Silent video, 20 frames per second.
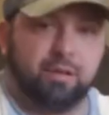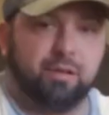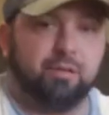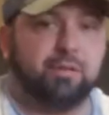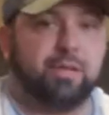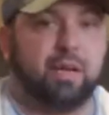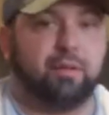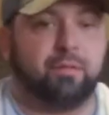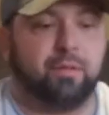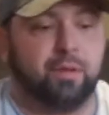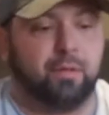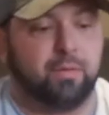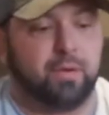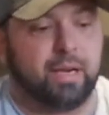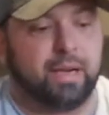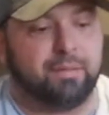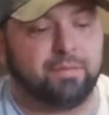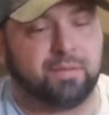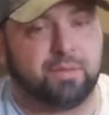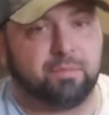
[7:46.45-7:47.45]
You definitely want
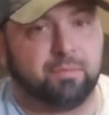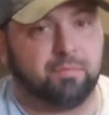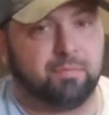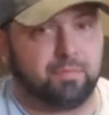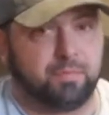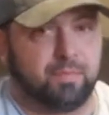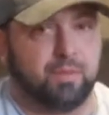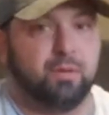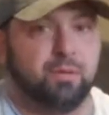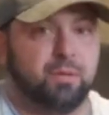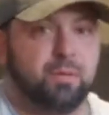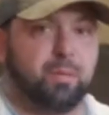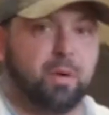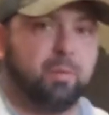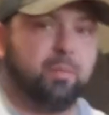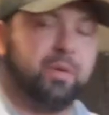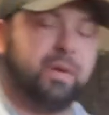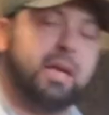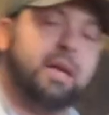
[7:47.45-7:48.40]
to have some newspaper